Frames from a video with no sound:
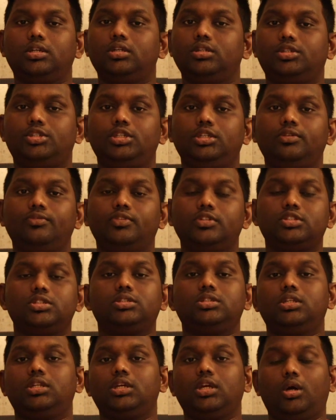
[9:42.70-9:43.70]
team which is
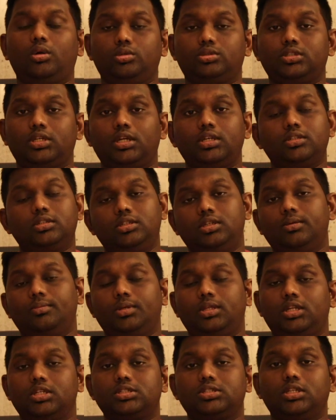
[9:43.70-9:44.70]
sitting outside the
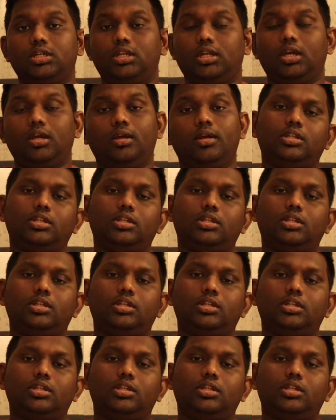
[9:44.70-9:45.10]
immigration area.